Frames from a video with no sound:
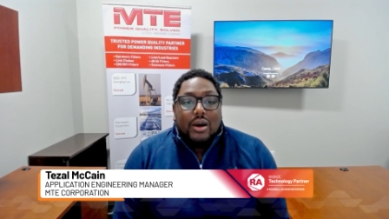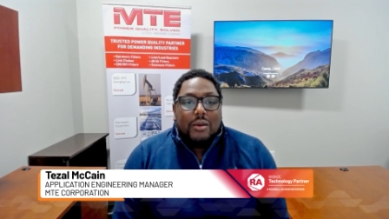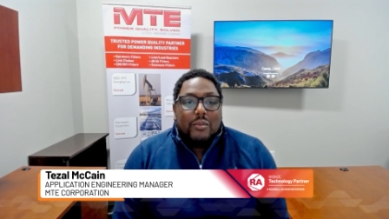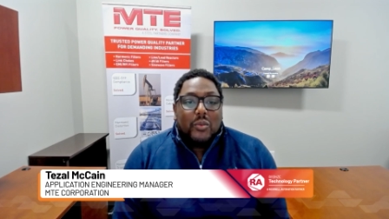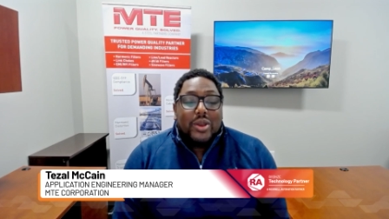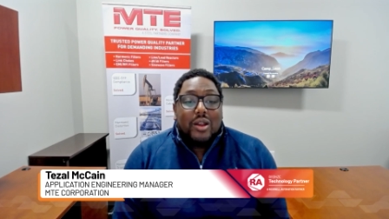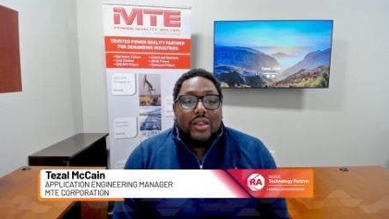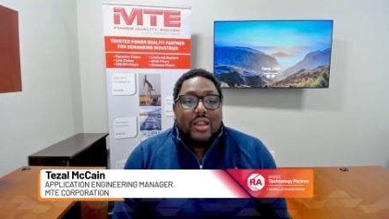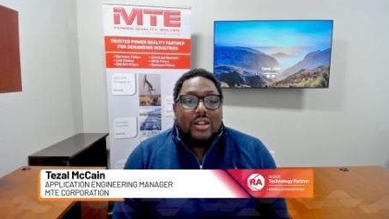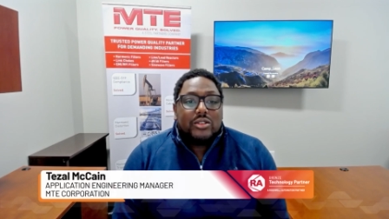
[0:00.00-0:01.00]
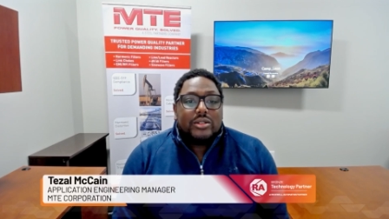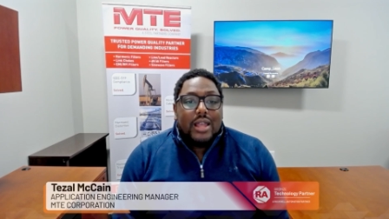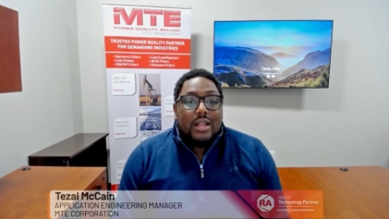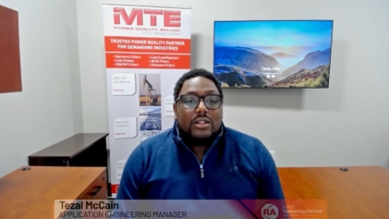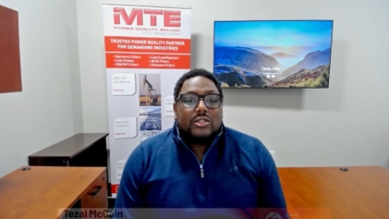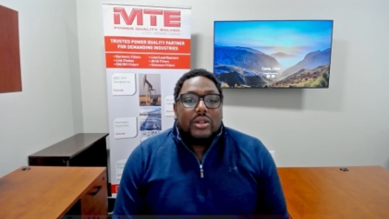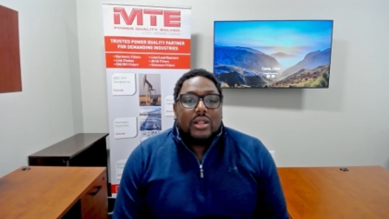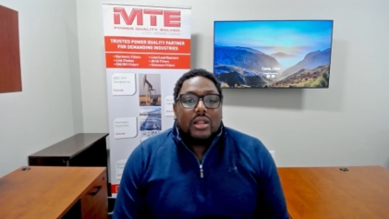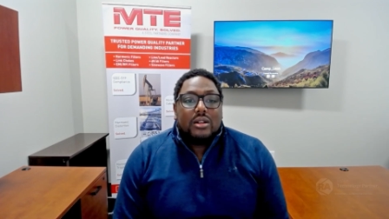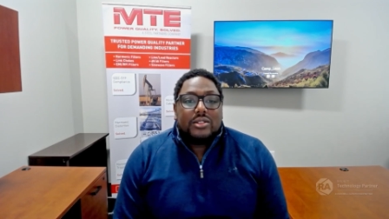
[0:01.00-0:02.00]
Uh, we are the industry
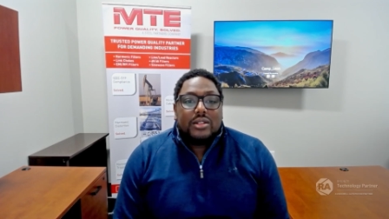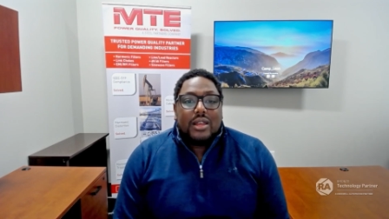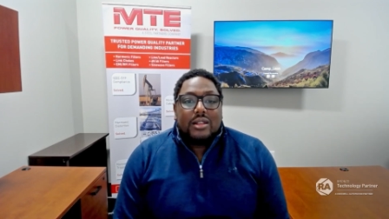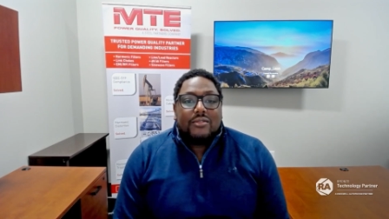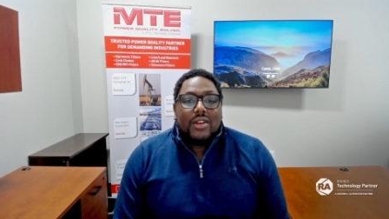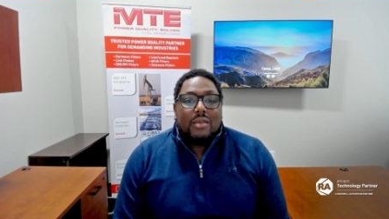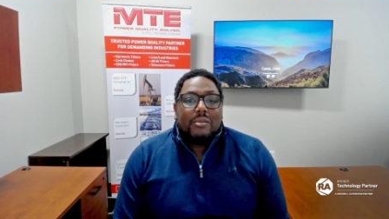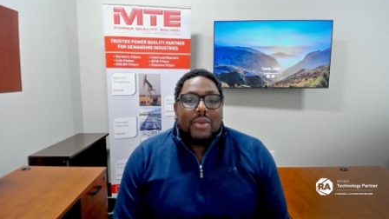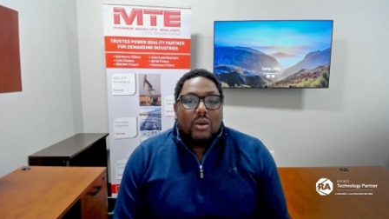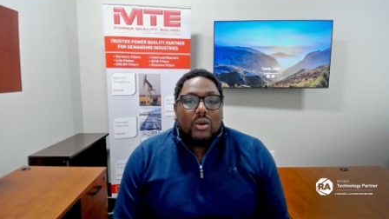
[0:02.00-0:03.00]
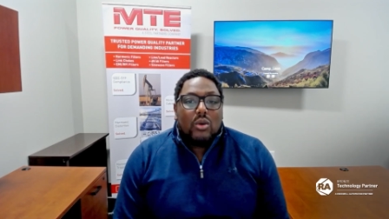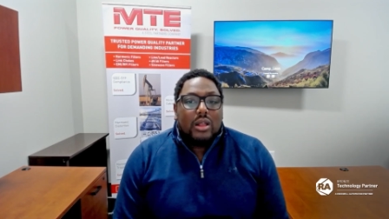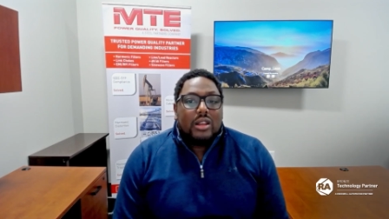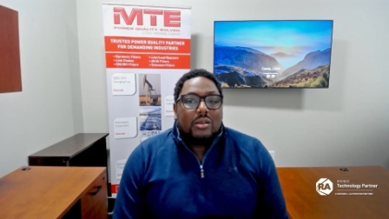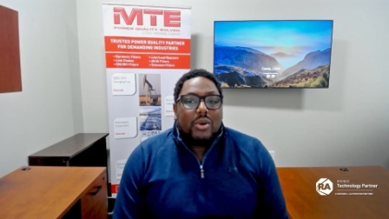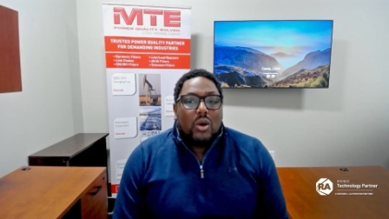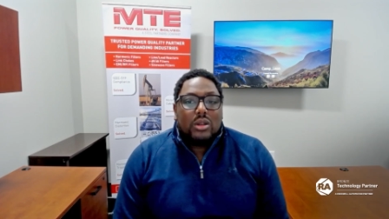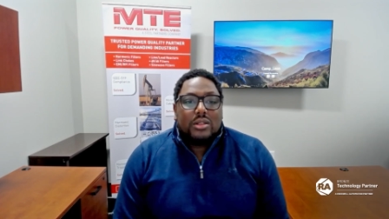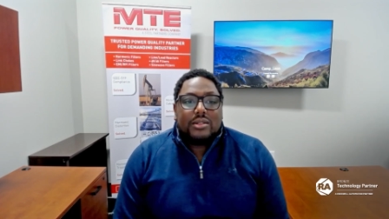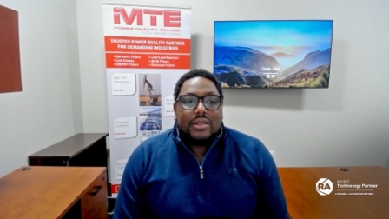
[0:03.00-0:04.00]
leaders in developing power quality
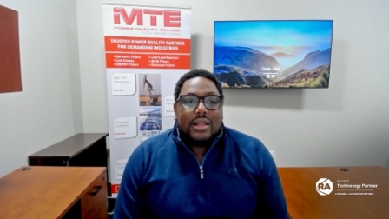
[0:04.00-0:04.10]
components